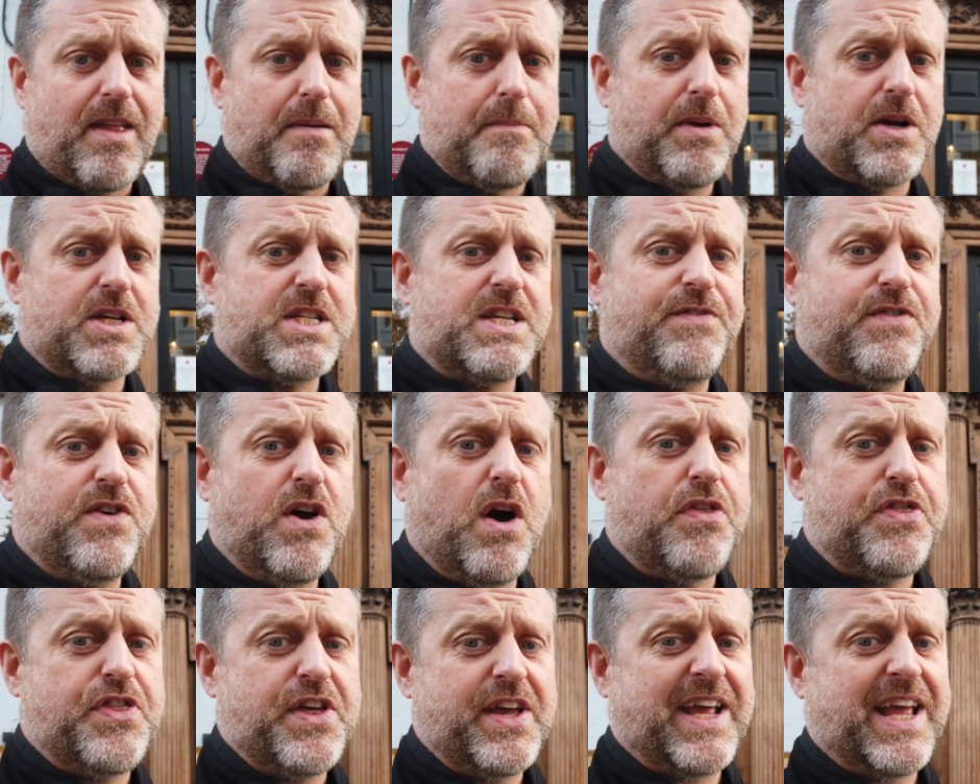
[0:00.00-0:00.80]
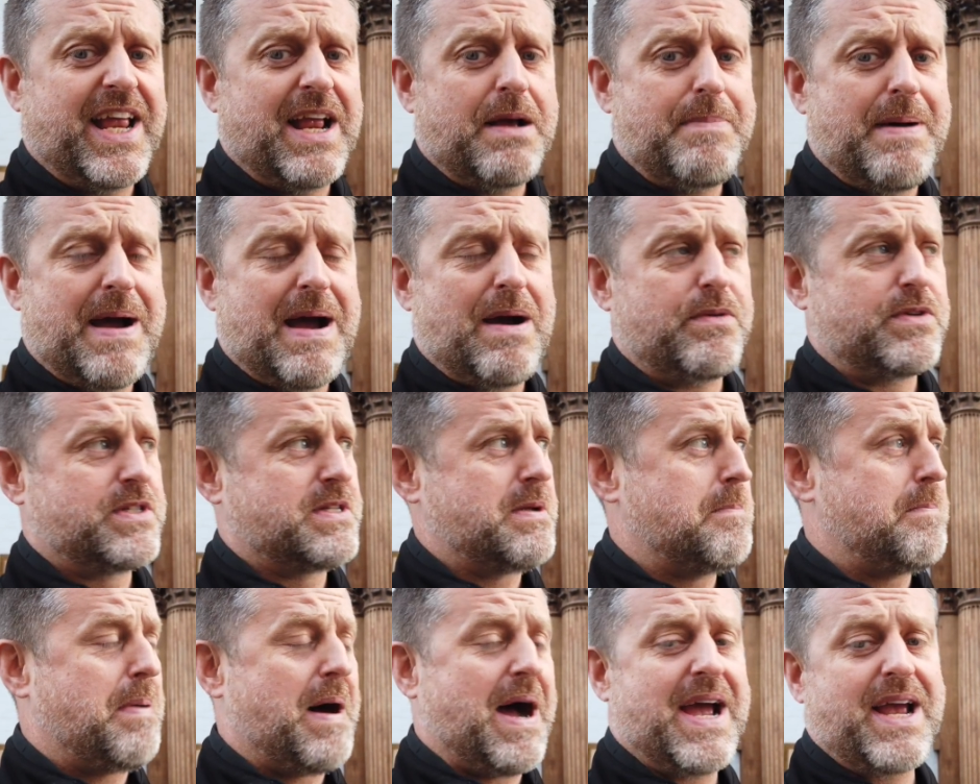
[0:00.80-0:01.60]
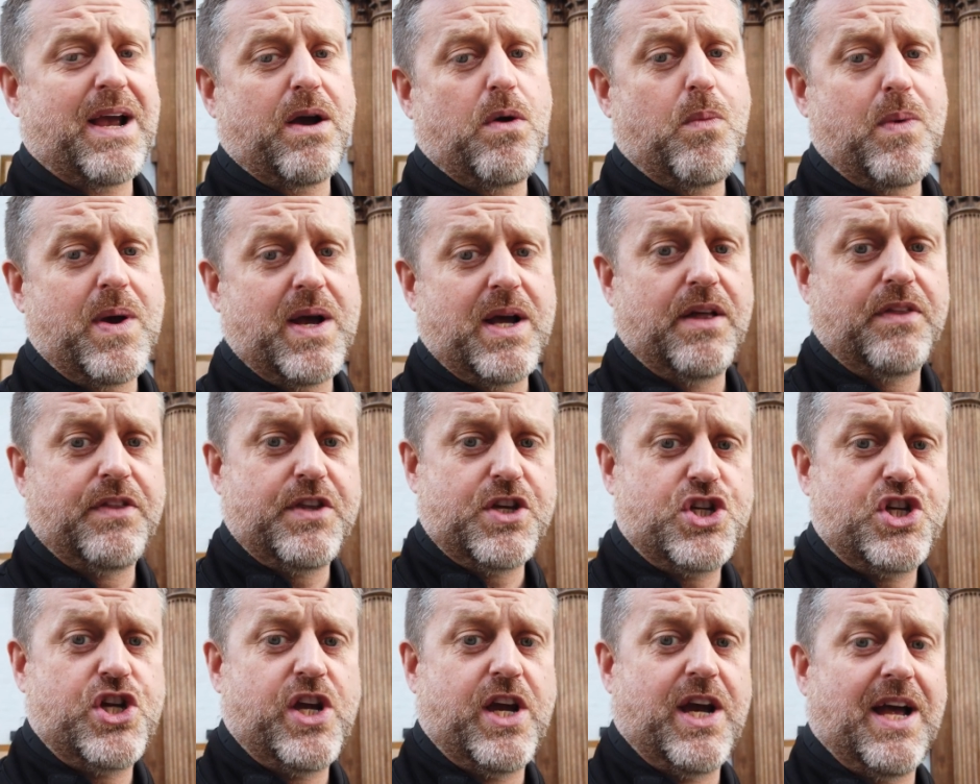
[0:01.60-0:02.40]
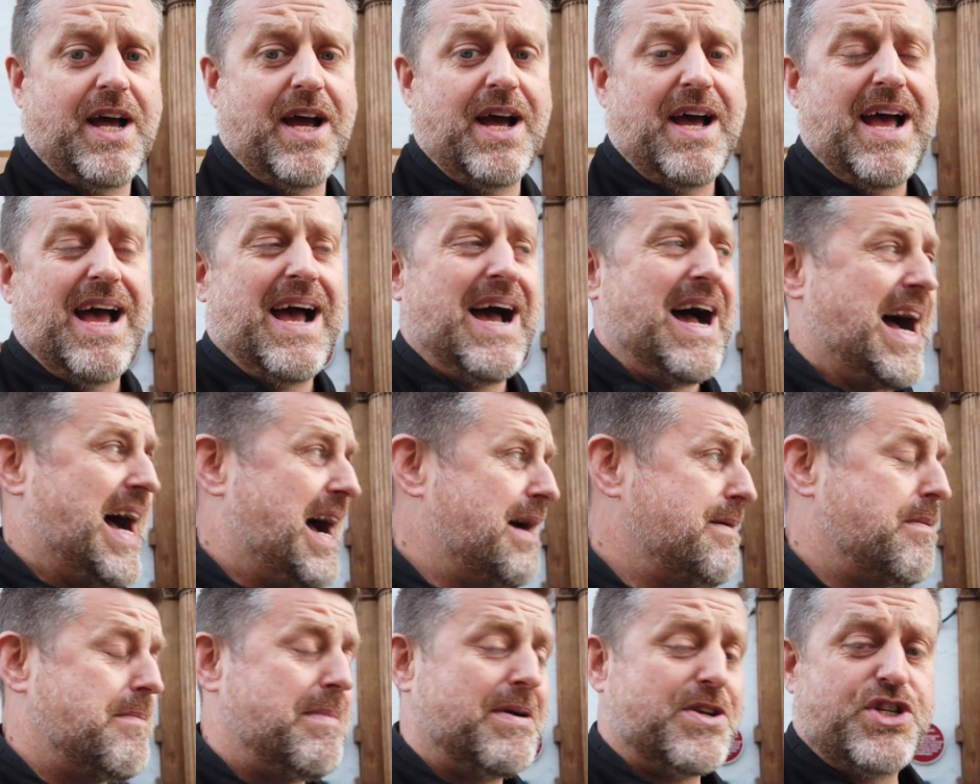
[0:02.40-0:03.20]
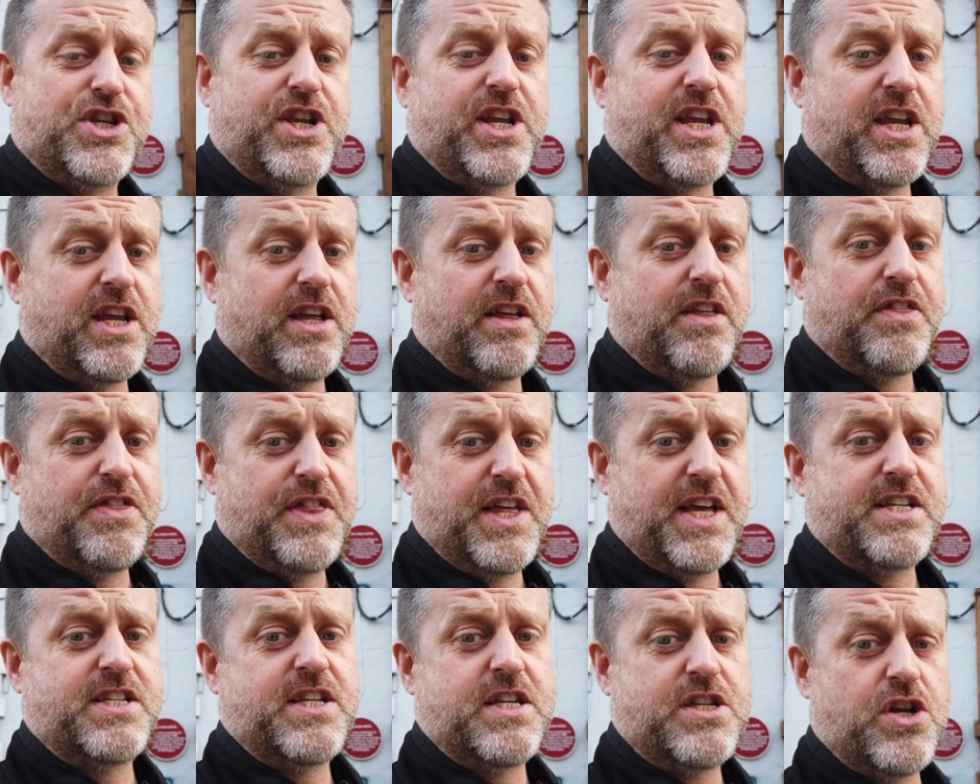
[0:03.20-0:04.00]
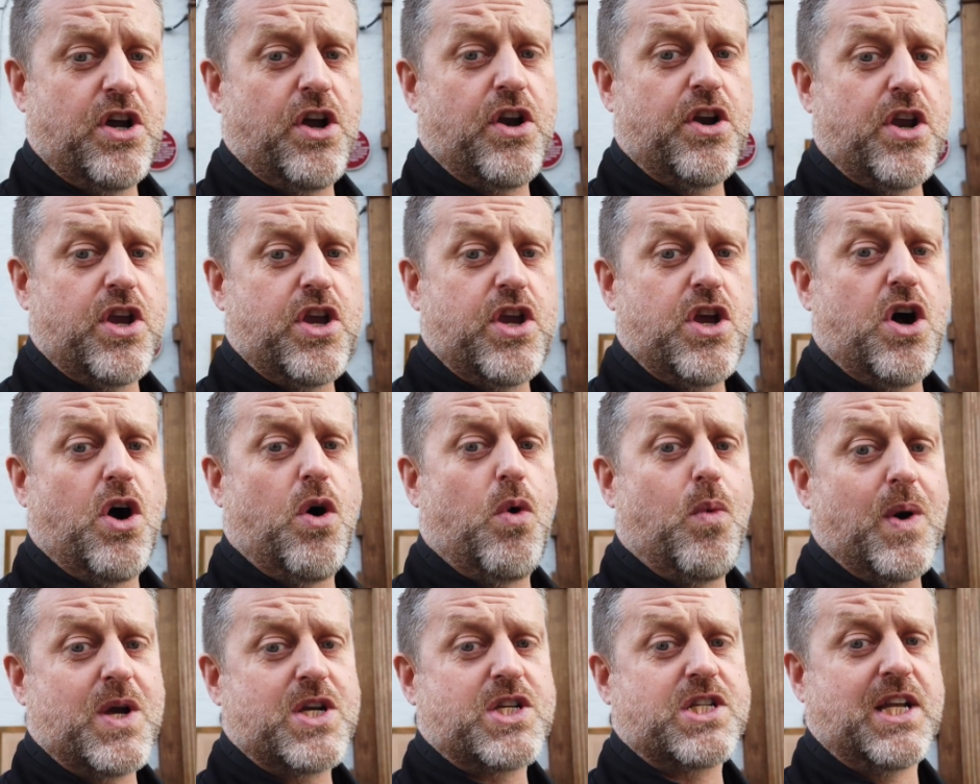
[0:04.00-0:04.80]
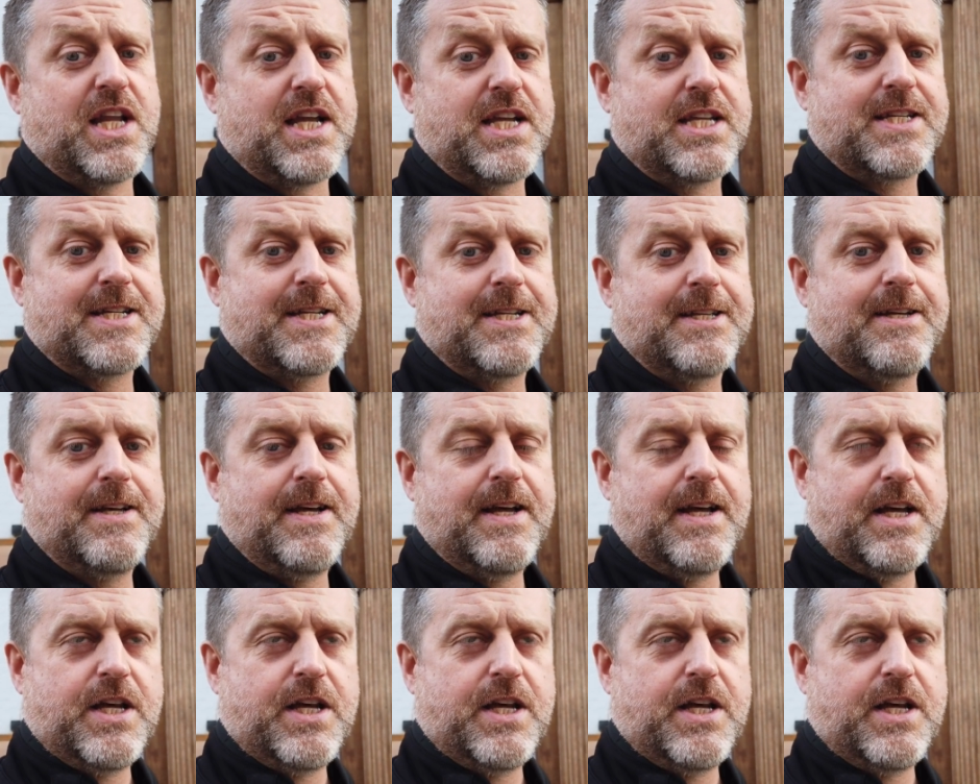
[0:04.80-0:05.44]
because if you're thinking about buying a wheel this year, I'm imagining this is on your wish list.